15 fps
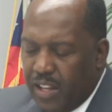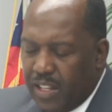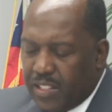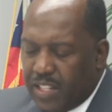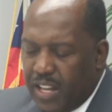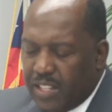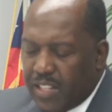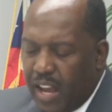it
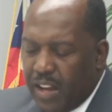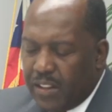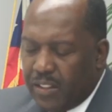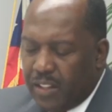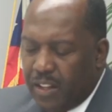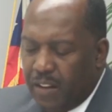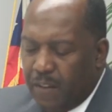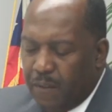says,
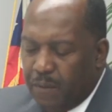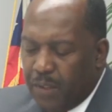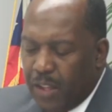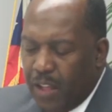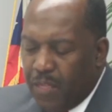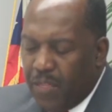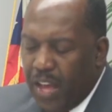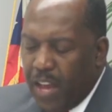"And
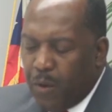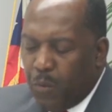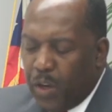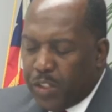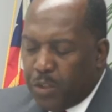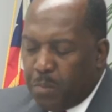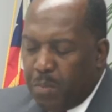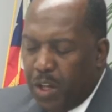they
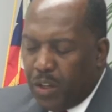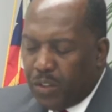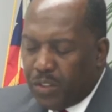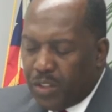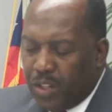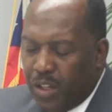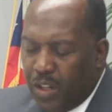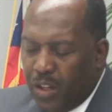which
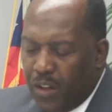built